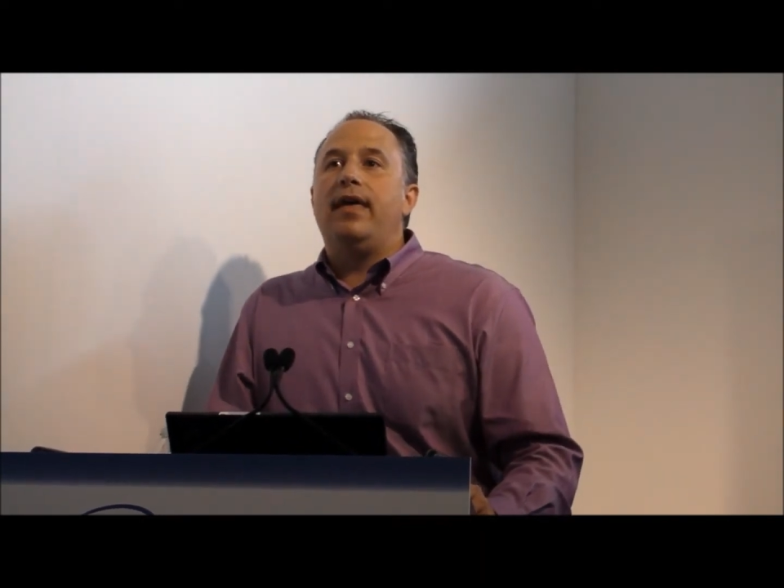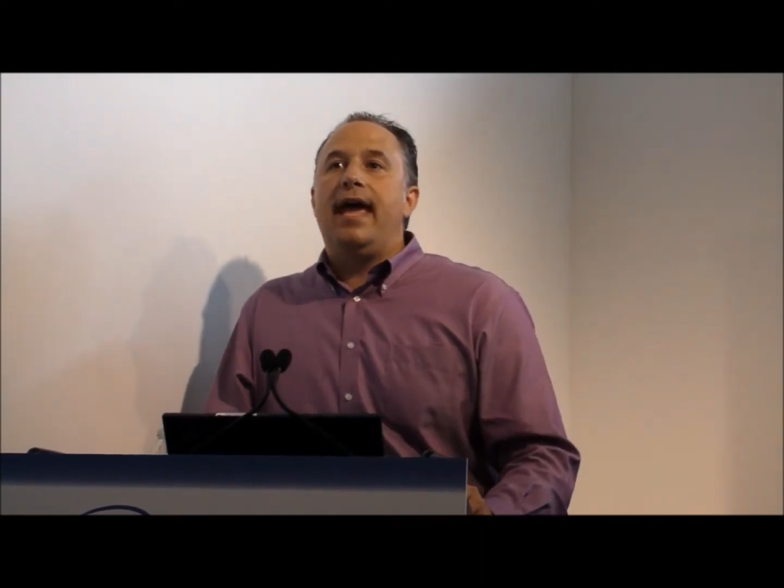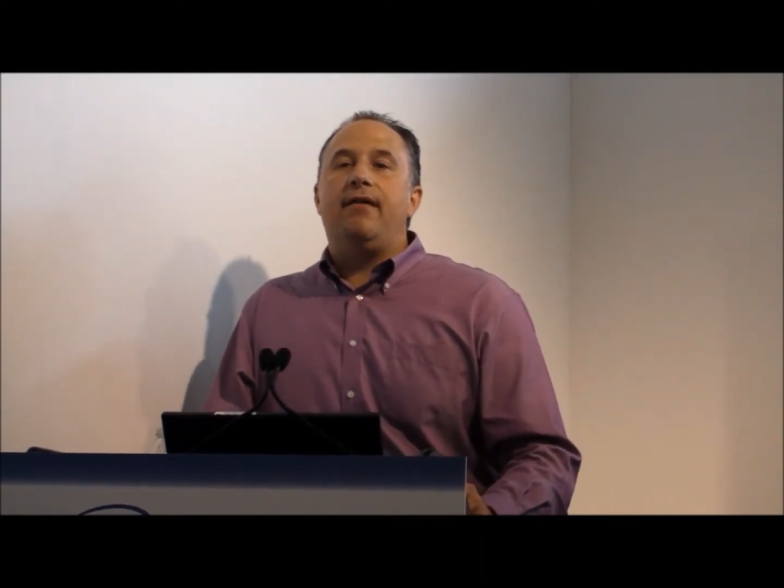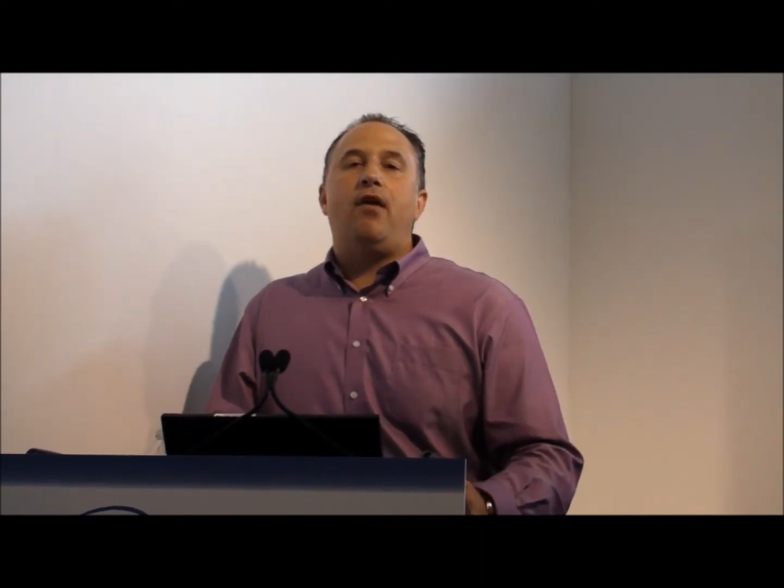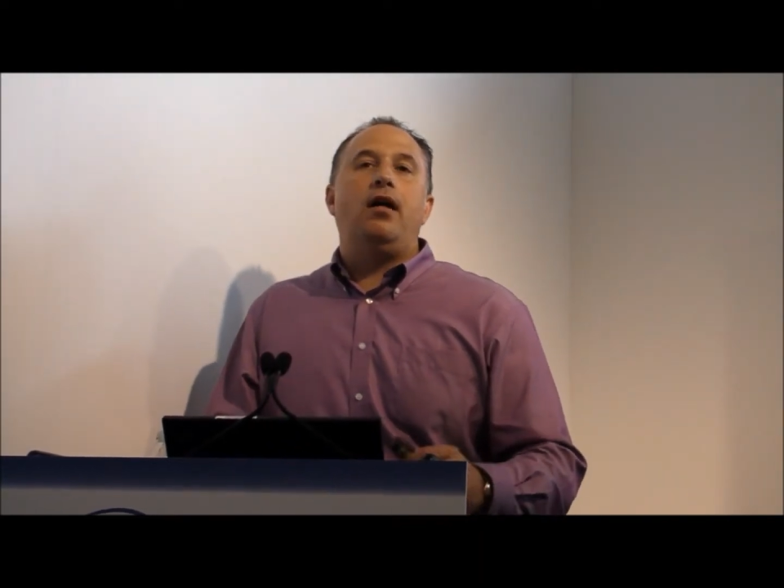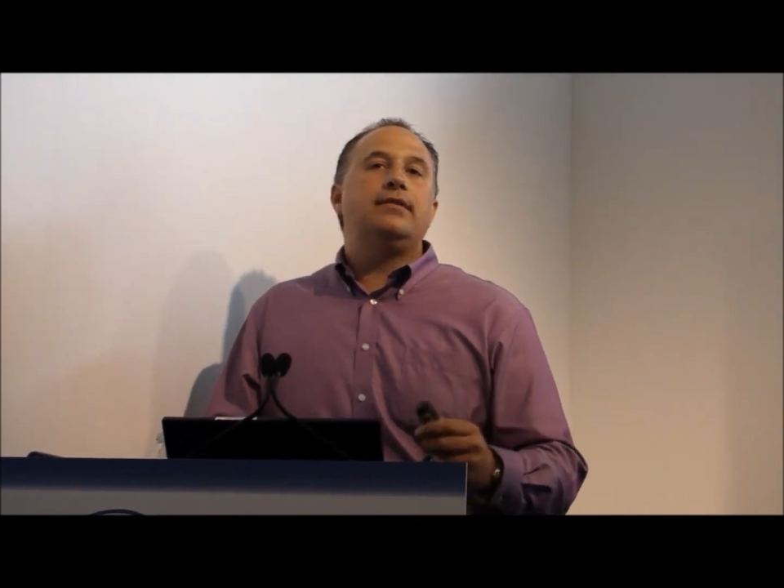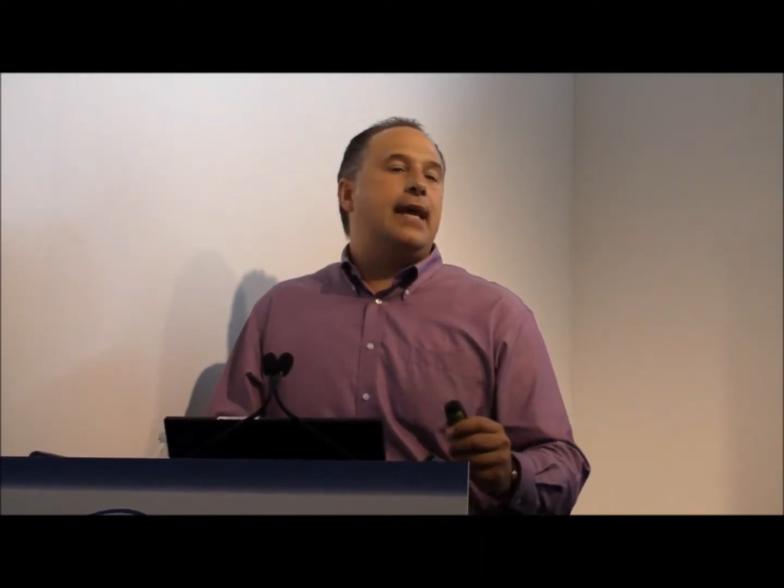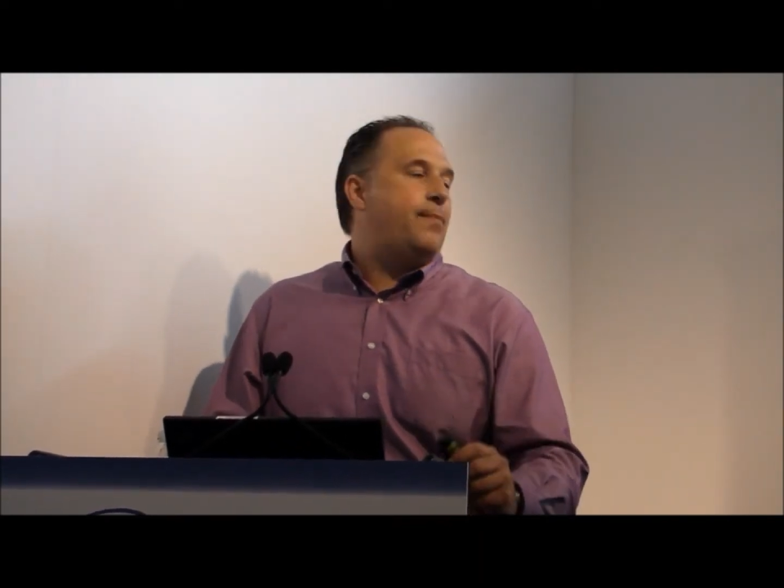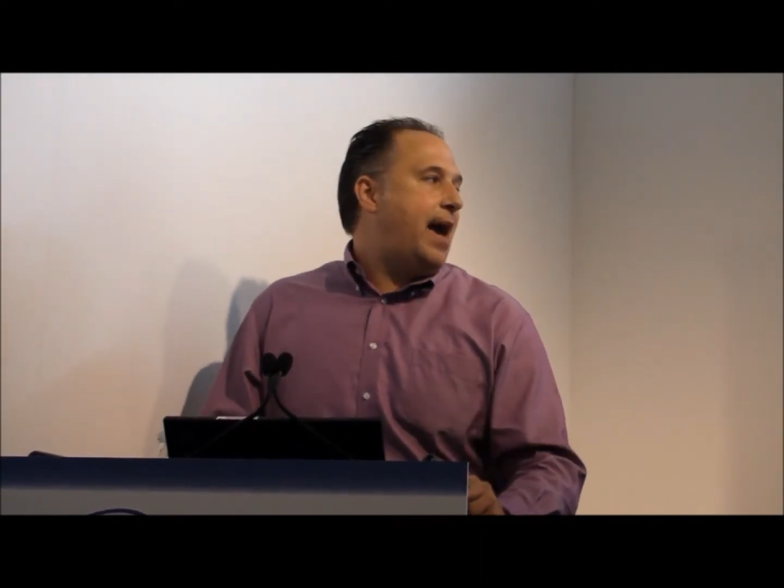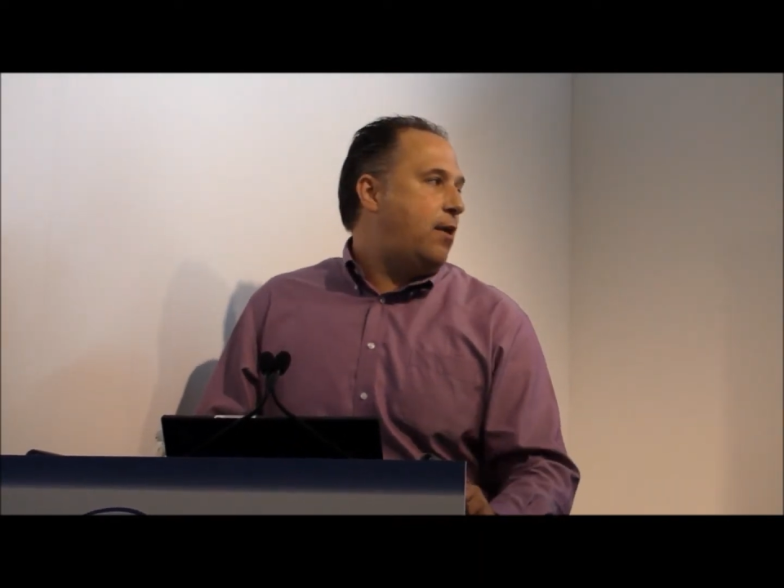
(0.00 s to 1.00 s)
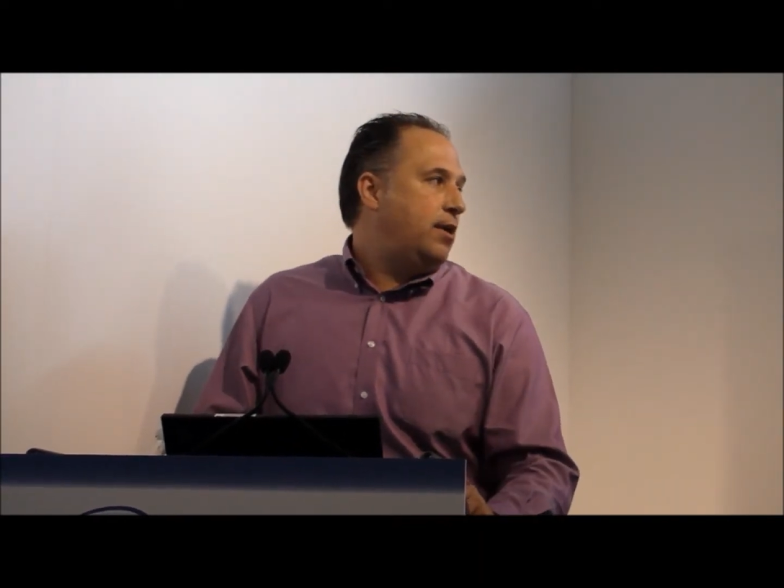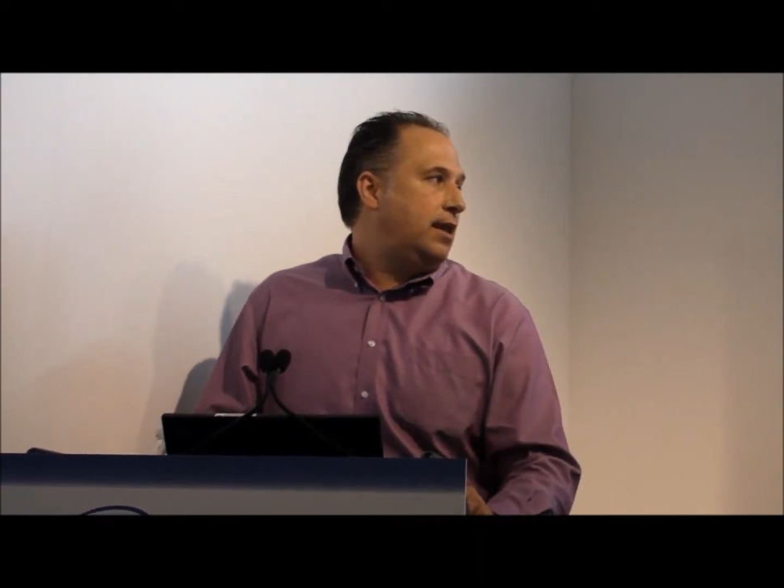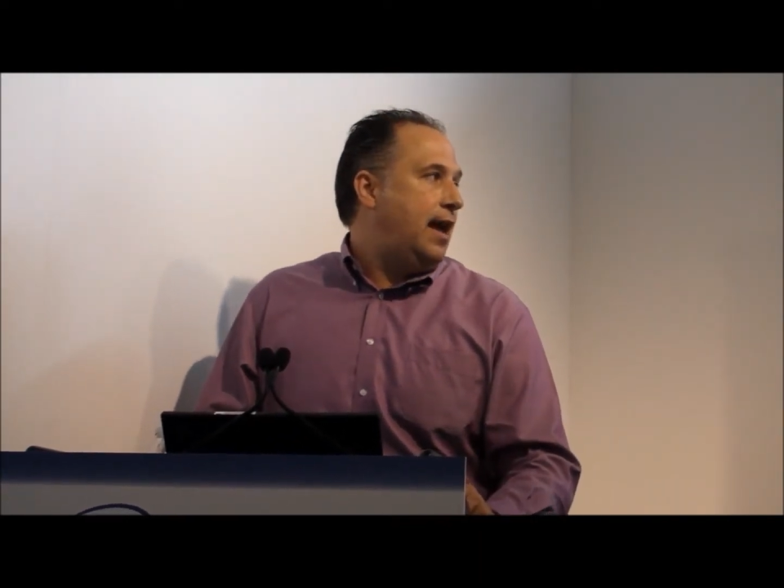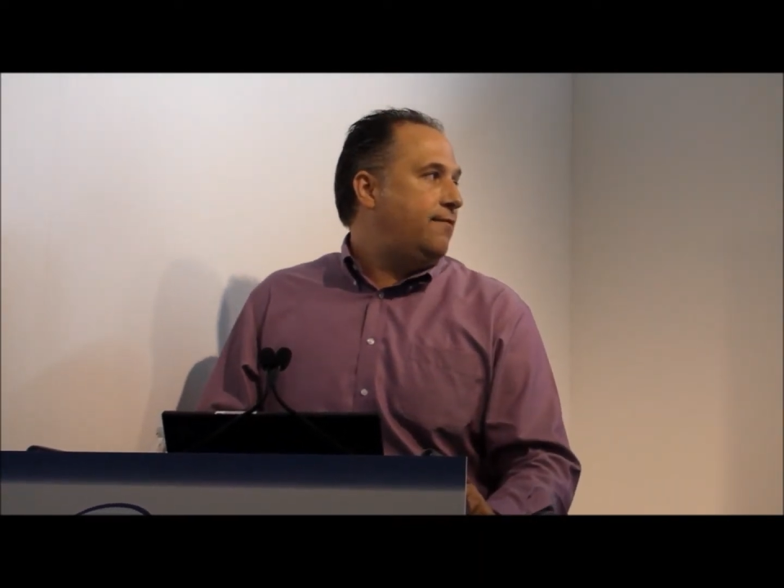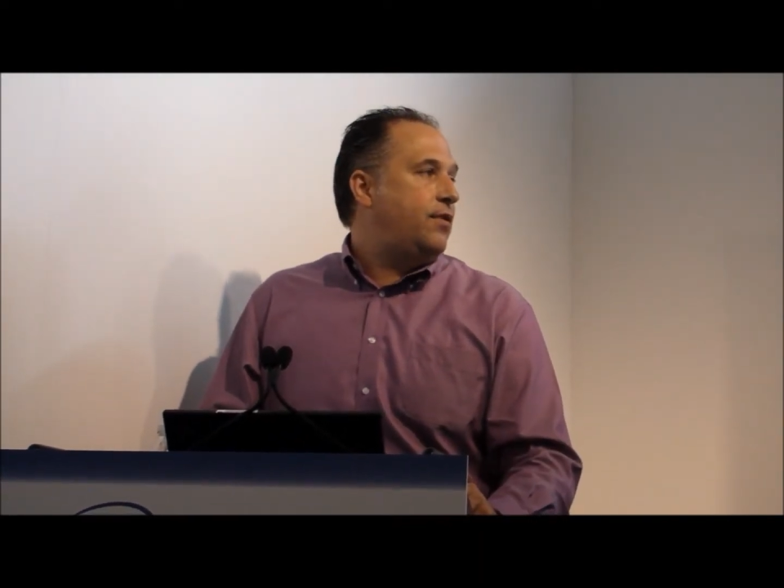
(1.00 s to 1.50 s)
They have all-day battery
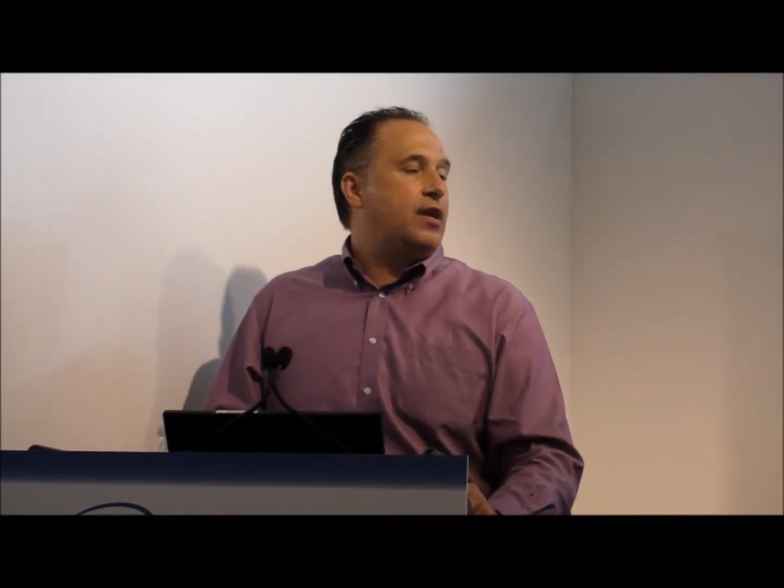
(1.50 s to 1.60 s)
life.